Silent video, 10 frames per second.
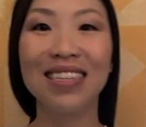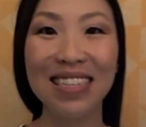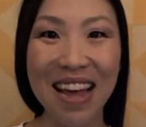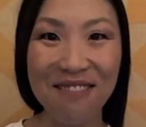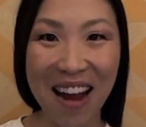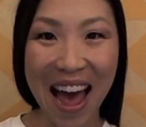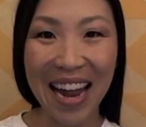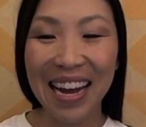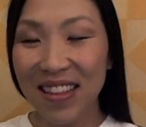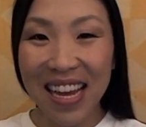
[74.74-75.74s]
Isn't that
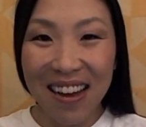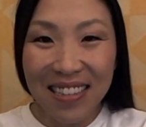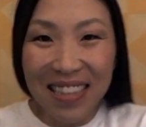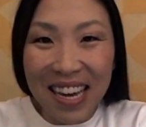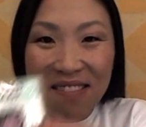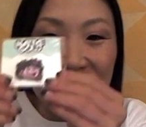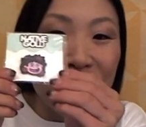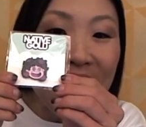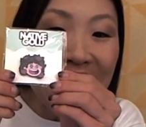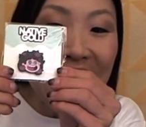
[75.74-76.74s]
rad? And they also gave me
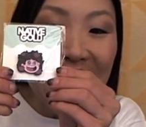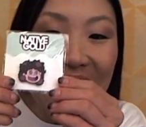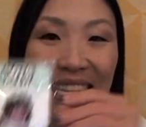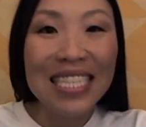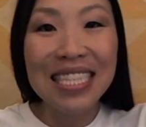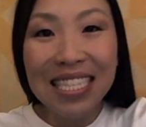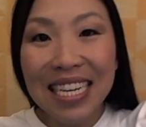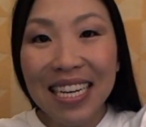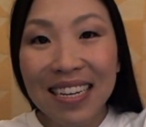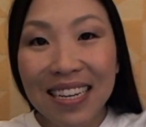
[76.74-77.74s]
pins and
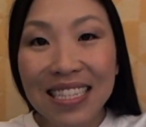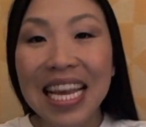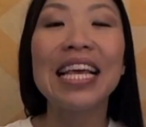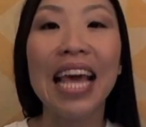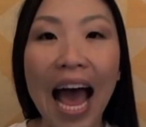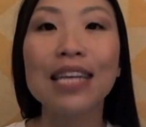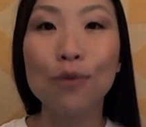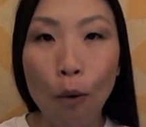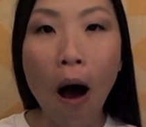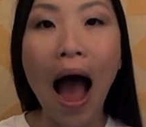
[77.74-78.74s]
stickers. Guess
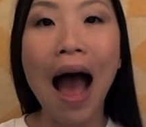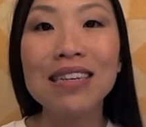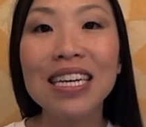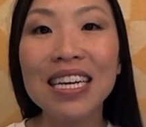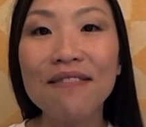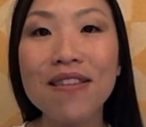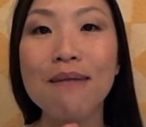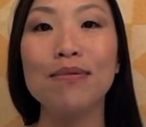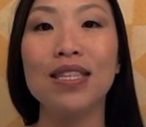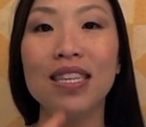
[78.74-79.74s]
what? I'm gonna give
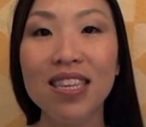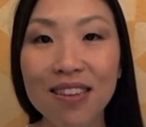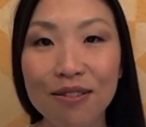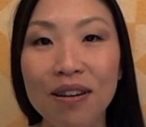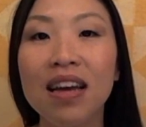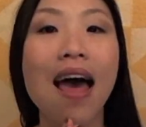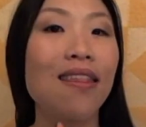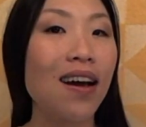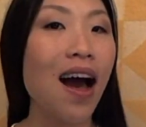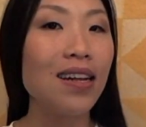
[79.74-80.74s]
them to you, and
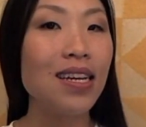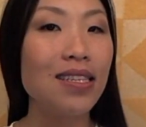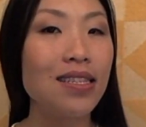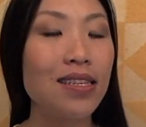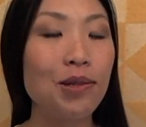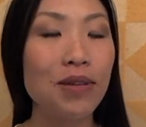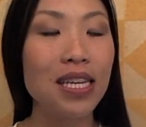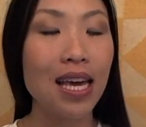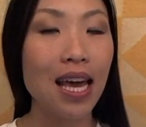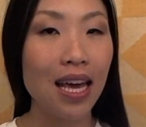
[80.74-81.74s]
the contest this
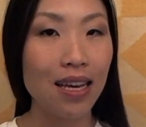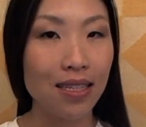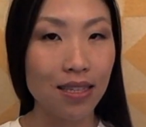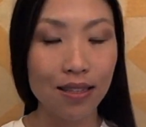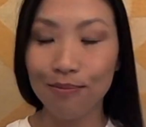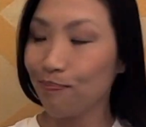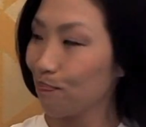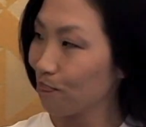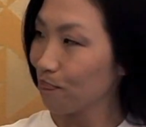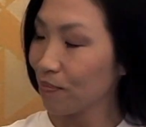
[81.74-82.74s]
week is...
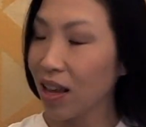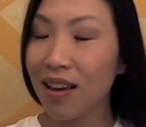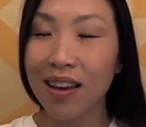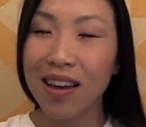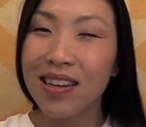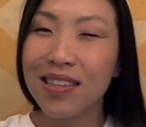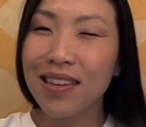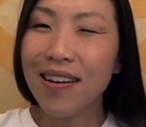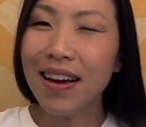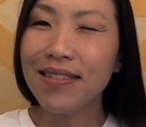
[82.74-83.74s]
So you
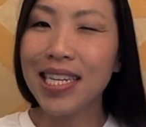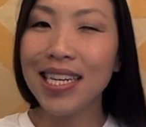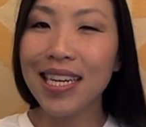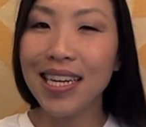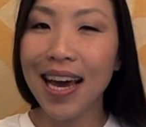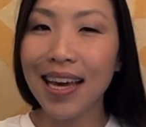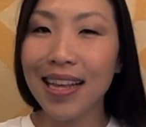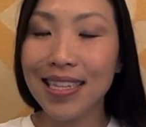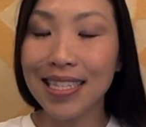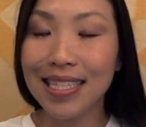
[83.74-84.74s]
know how Dee Dee and I
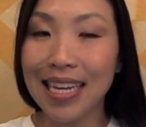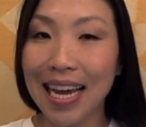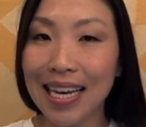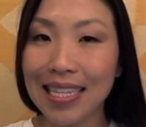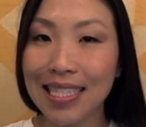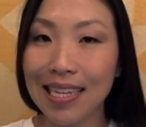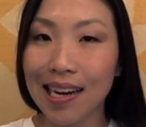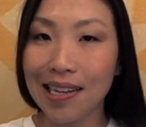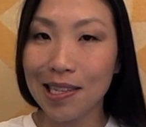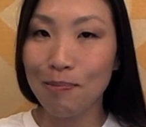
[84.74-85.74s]
like to dance in
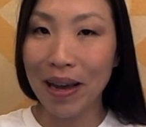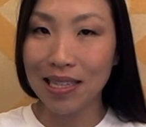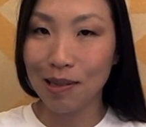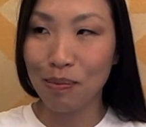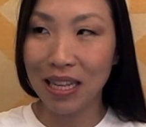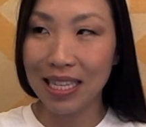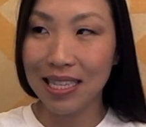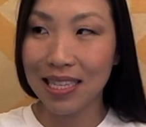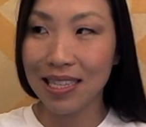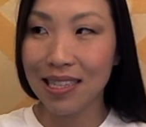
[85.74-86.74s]
unexpected
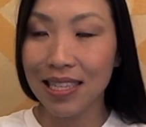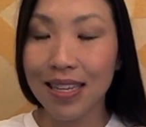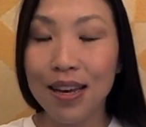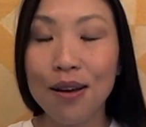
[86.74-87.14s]
places?